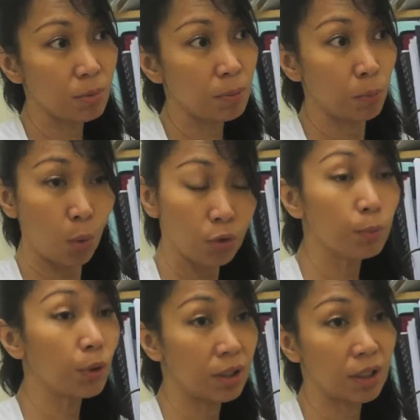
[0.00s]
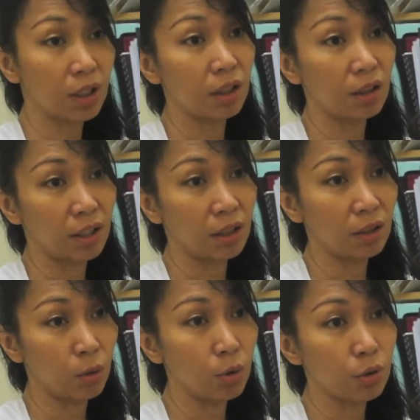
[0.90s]
be both political and,
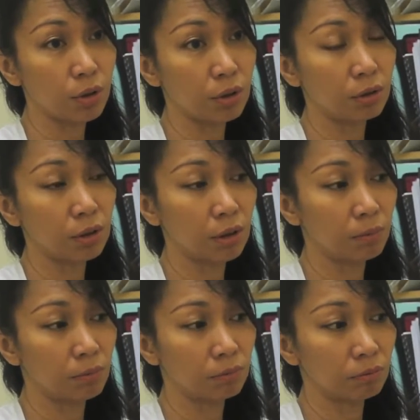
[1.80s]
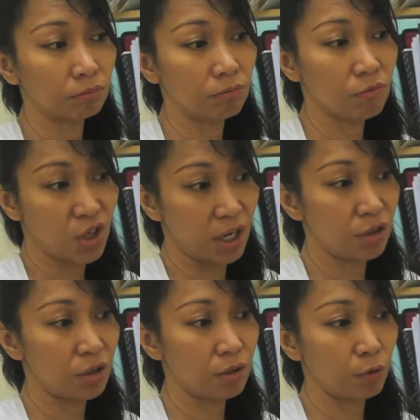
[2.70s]
and cultural um,
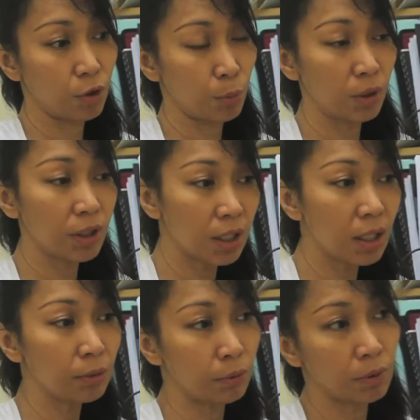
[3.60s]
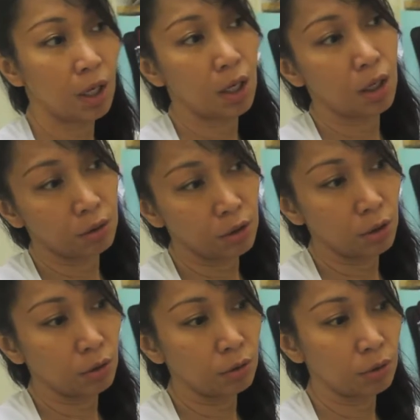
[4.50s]
changes, of course. Political, you
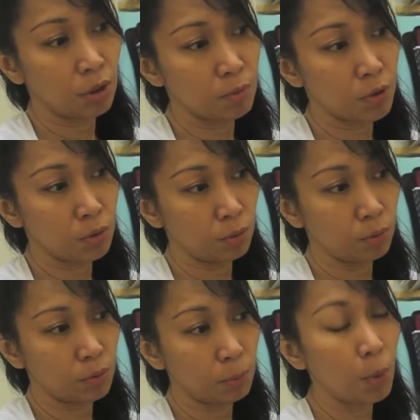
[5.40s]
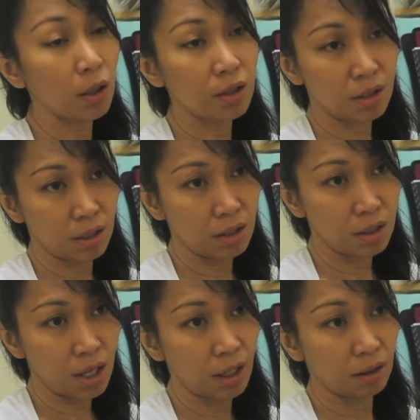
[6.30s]
know, it comes to the
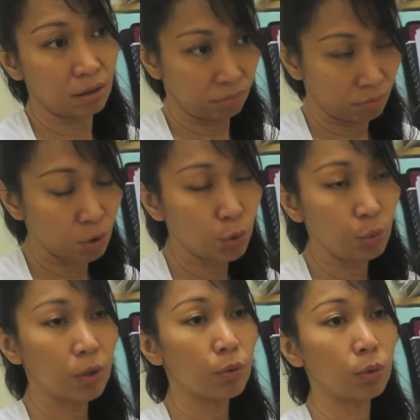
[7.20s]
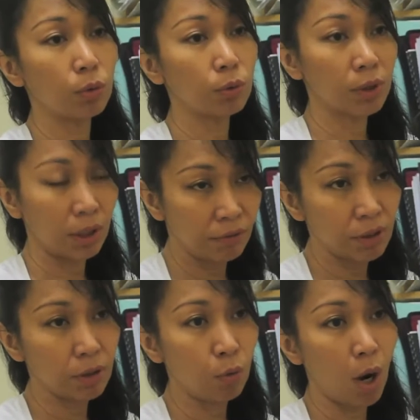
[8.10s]
policies like the two-week rule, the
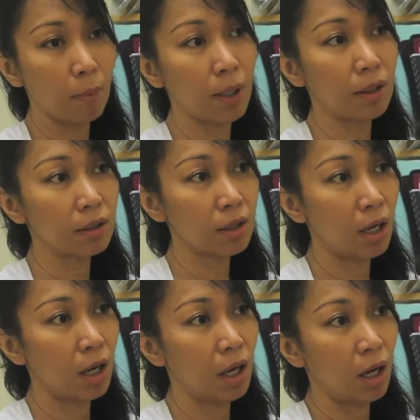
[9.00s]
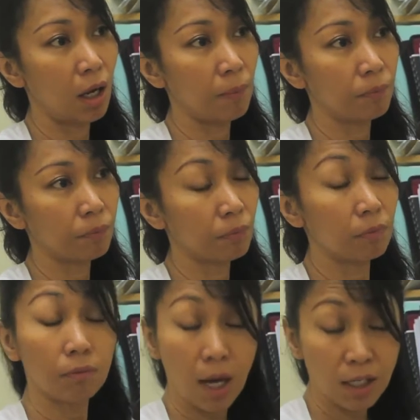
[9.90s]
live-in requirements, um,
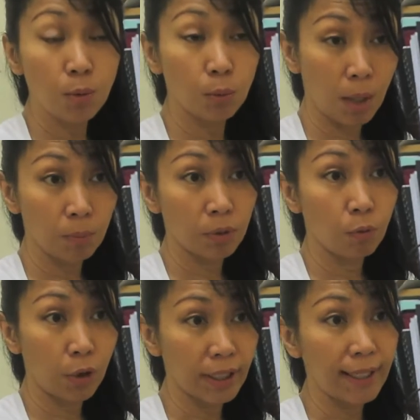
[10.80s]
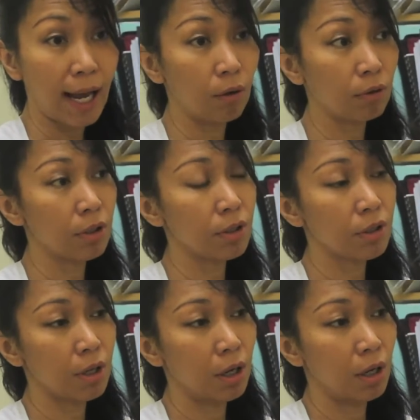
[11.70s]
maximum number of working
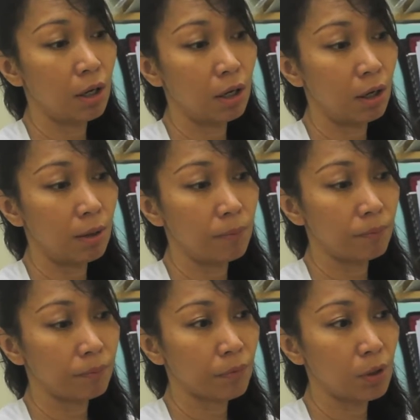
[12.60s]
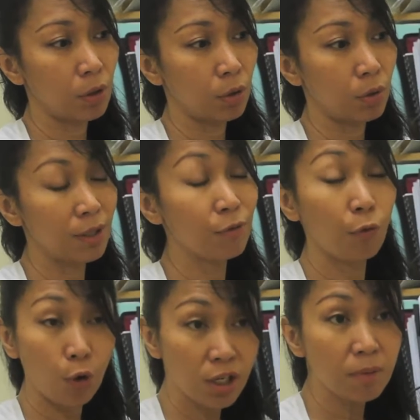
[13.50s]
hours, um, you know,
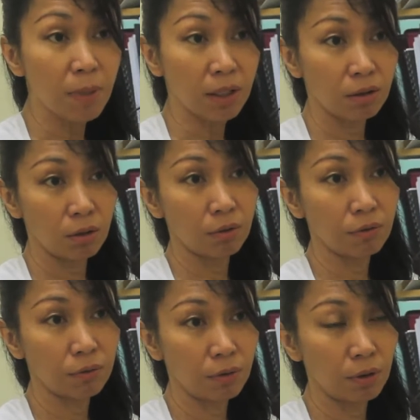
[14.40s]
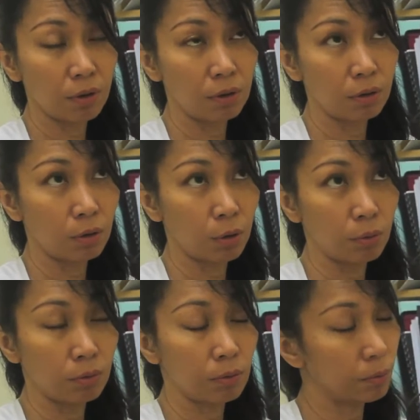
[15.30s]
enforcement of uh, or, or
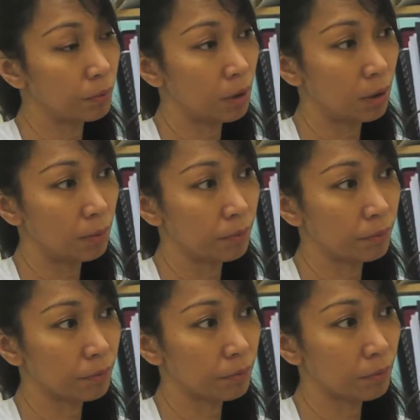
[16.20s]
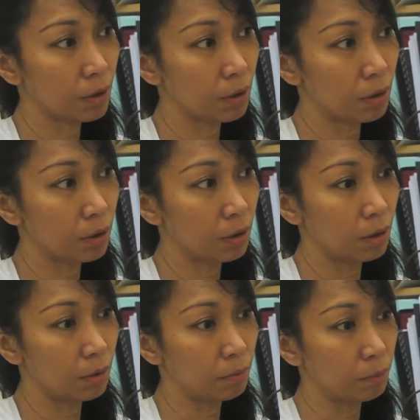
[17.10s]
um,
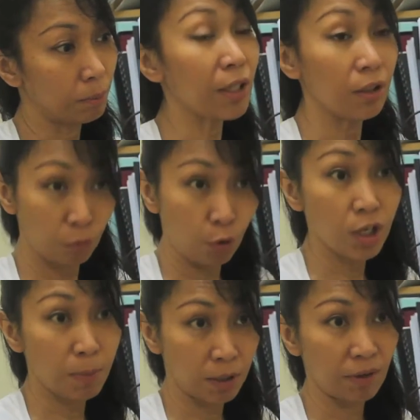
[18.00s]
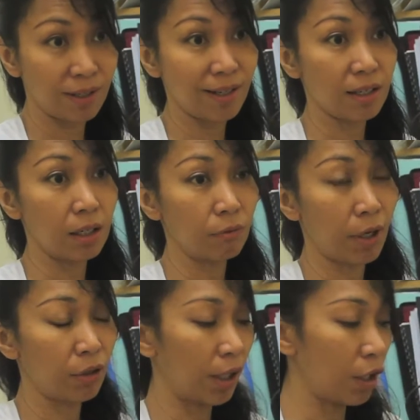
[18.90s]
uh, better enforcement of existing
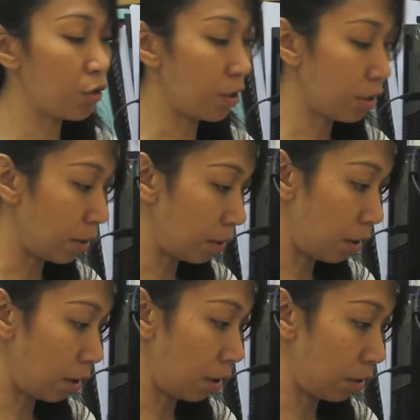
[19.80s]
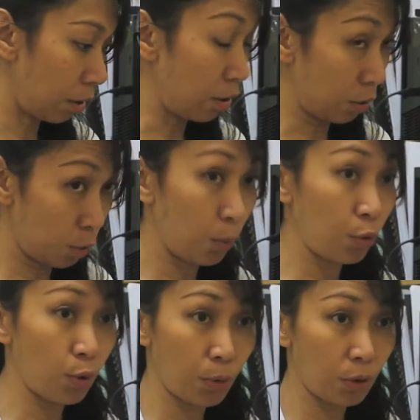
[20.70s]
regulations that uh, are
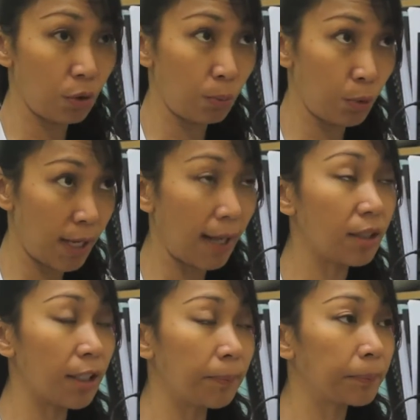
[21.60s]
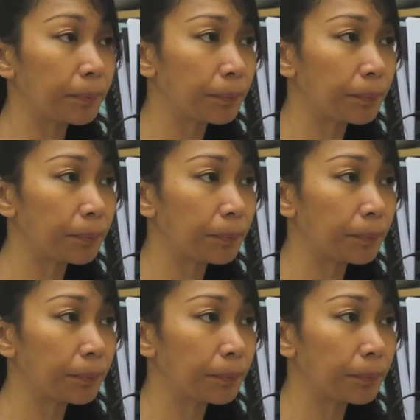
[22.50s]
supposed to, put, to protect them.